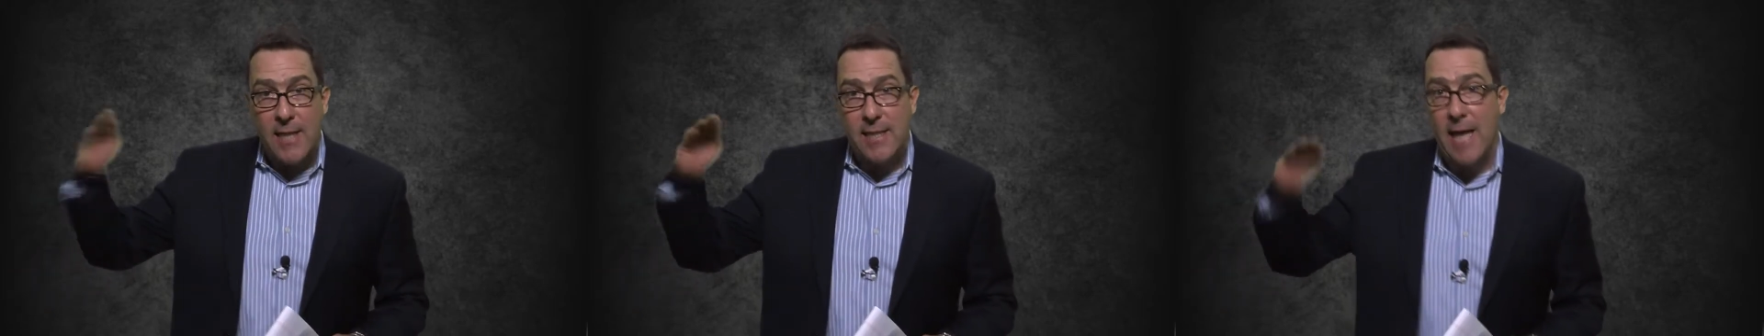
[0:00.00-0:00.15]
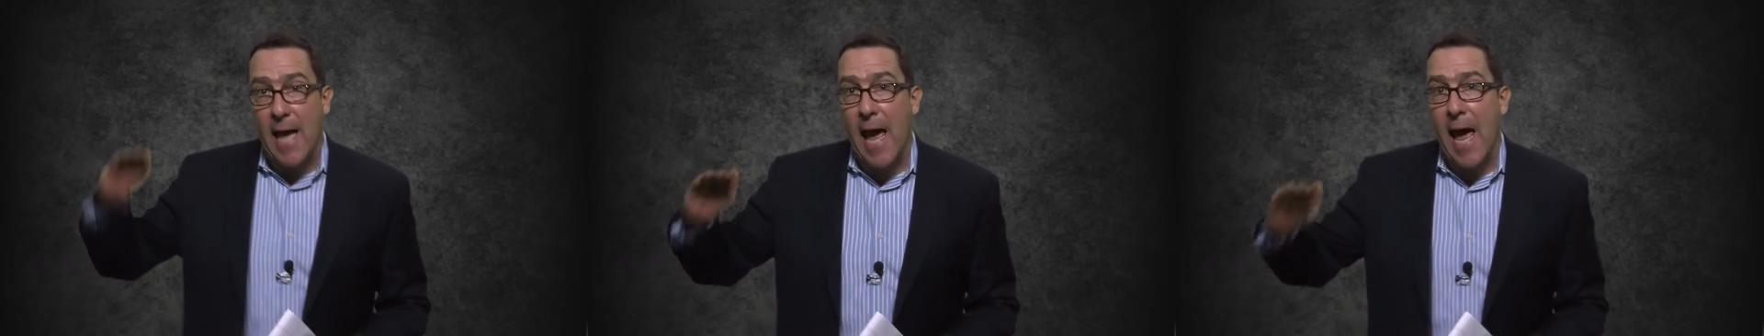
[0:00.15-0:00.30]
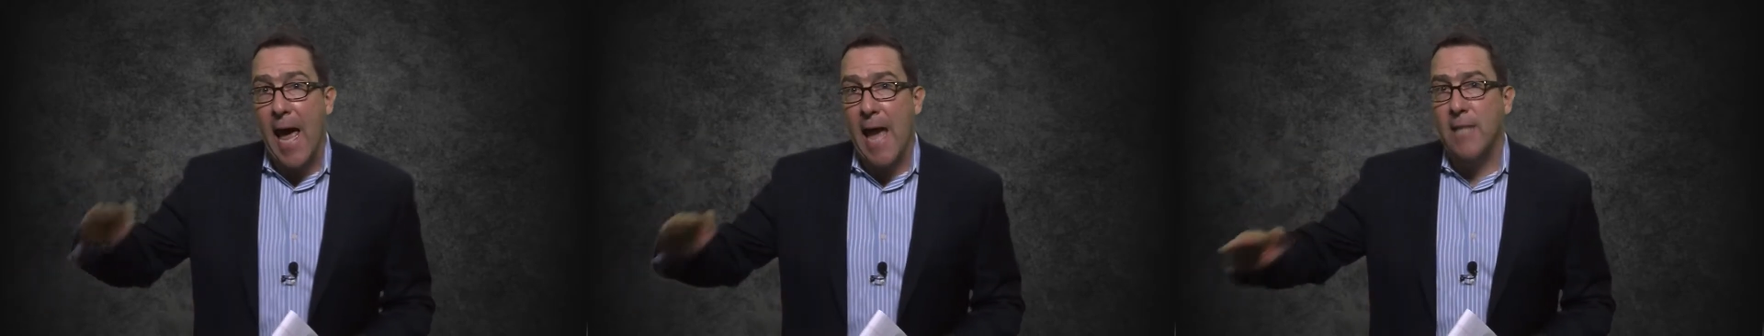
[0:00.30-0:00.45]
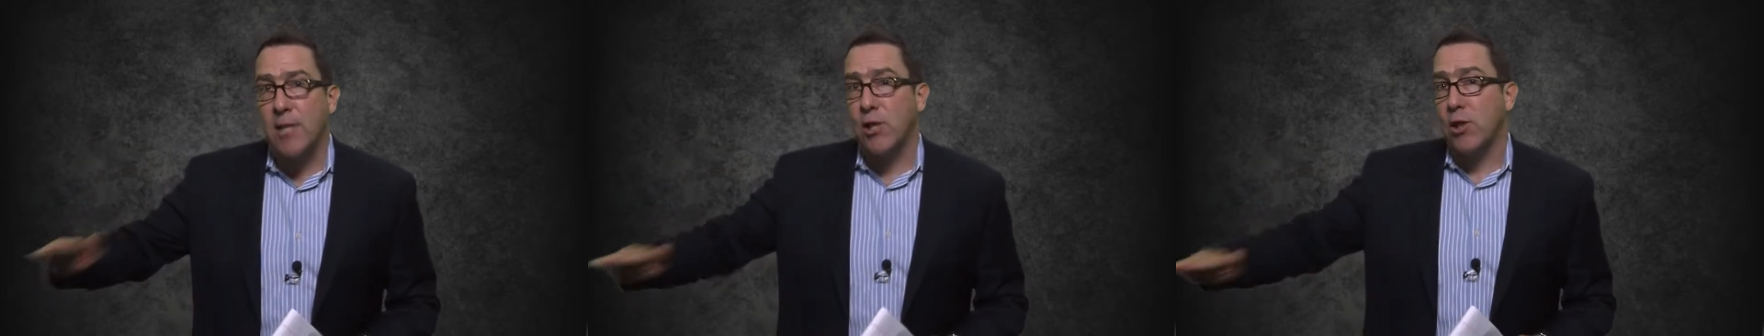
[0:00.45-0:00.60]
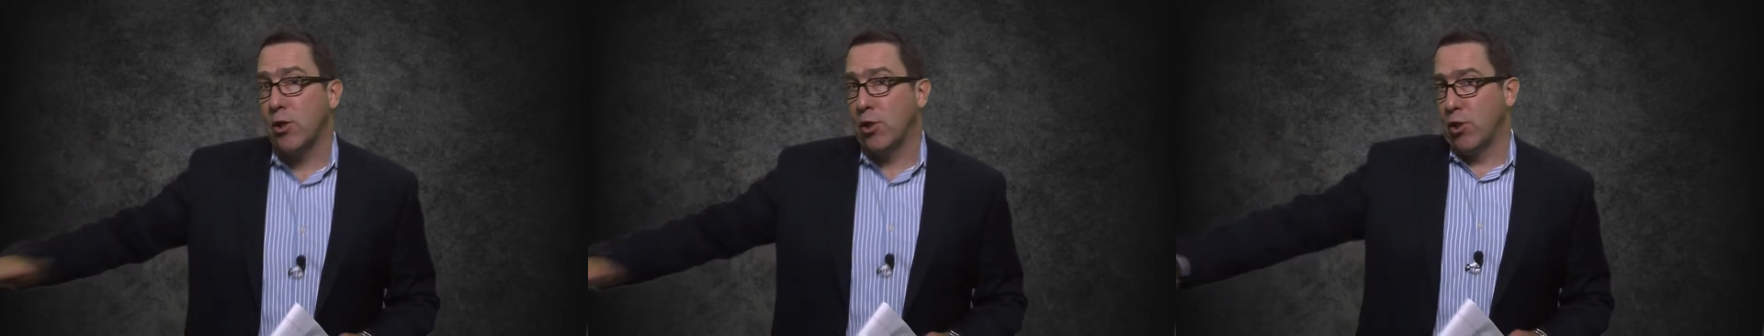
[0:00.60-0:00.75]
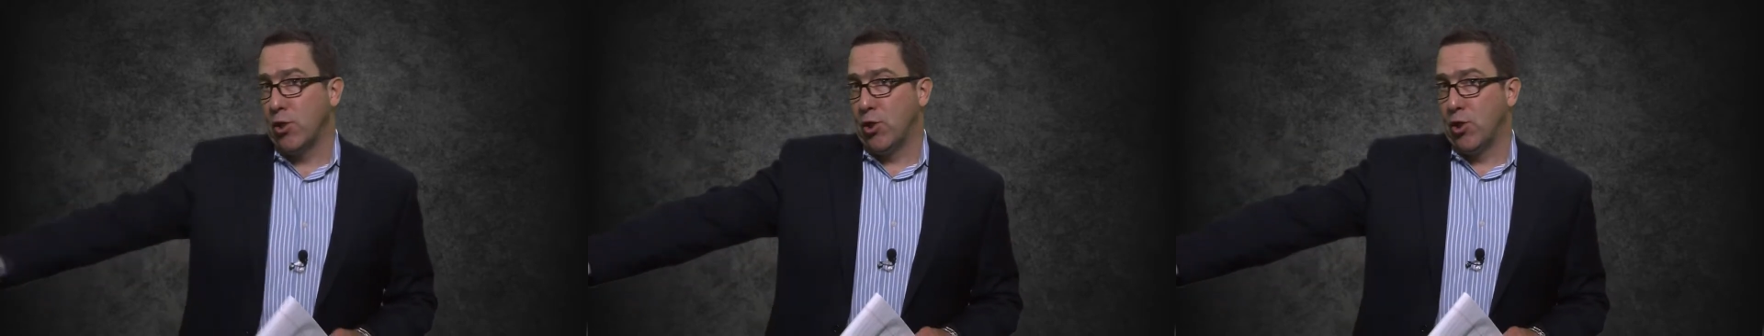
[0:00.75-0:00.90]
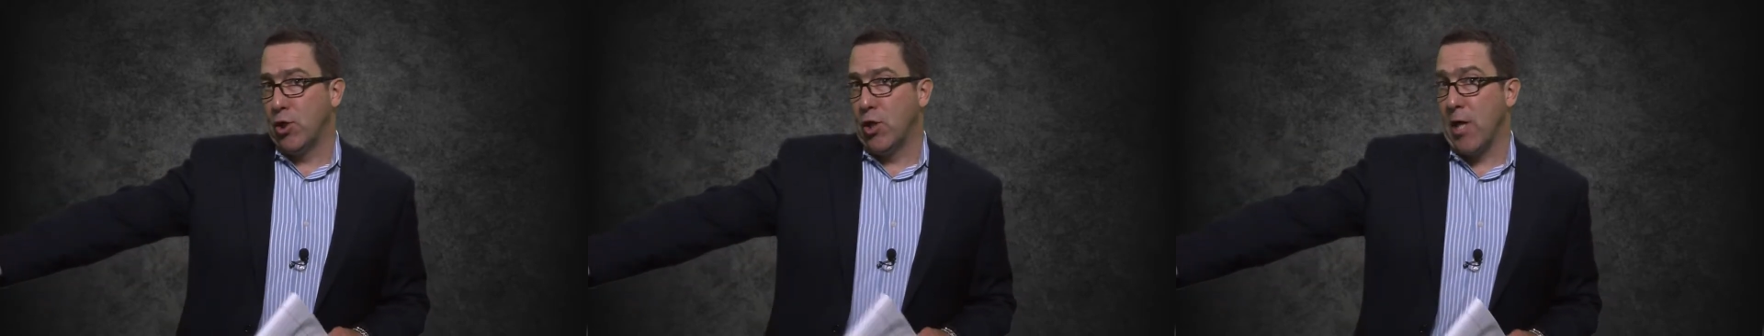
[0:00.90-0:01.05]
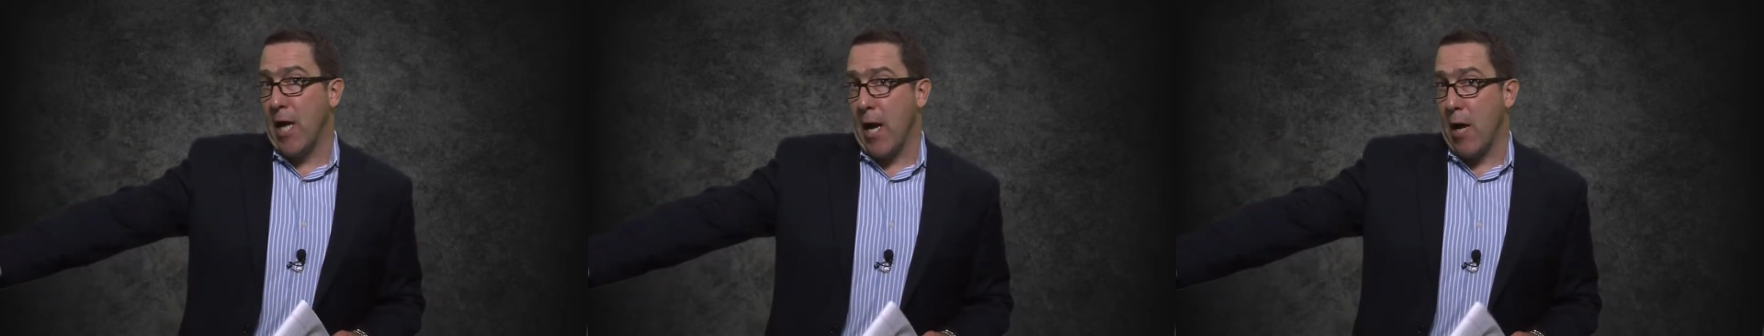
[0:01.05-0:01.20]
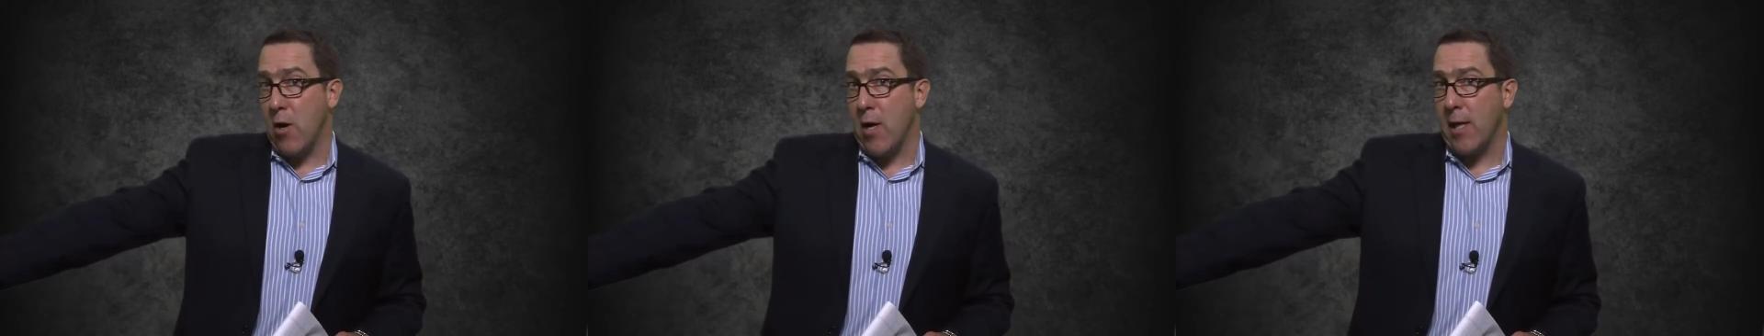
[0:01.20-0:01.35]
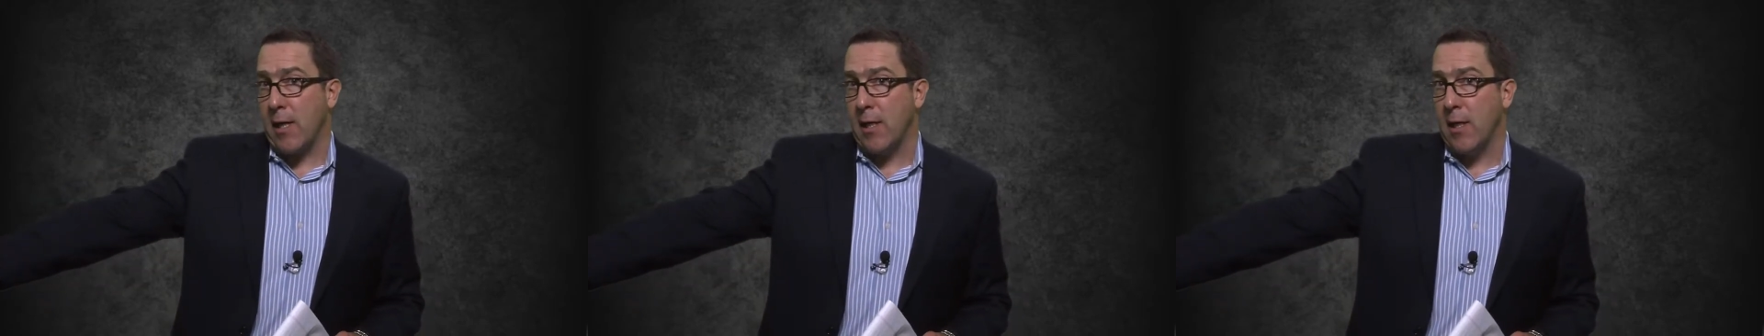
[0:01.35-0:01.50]
to ask
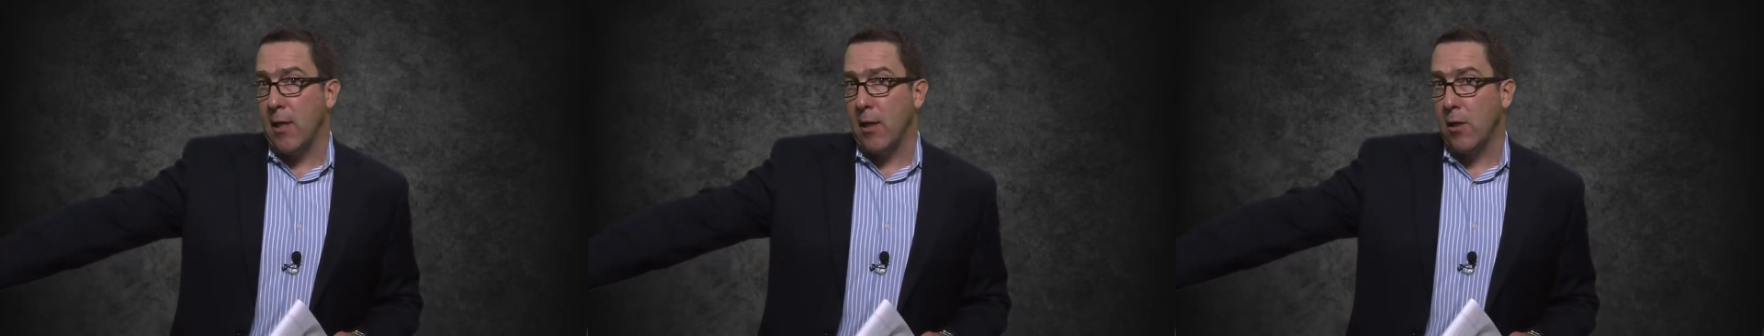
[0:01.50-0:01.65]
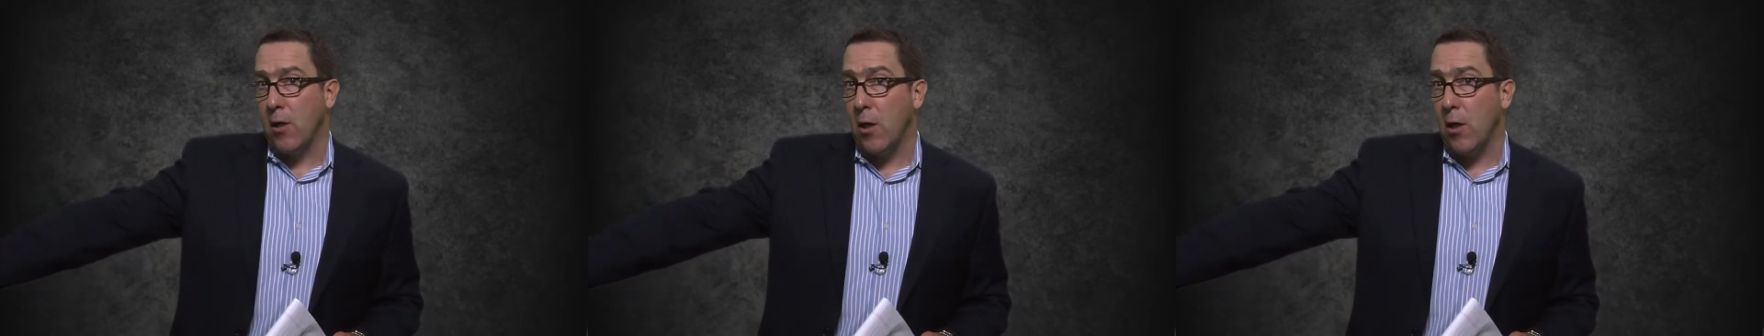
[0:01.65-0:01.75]
generic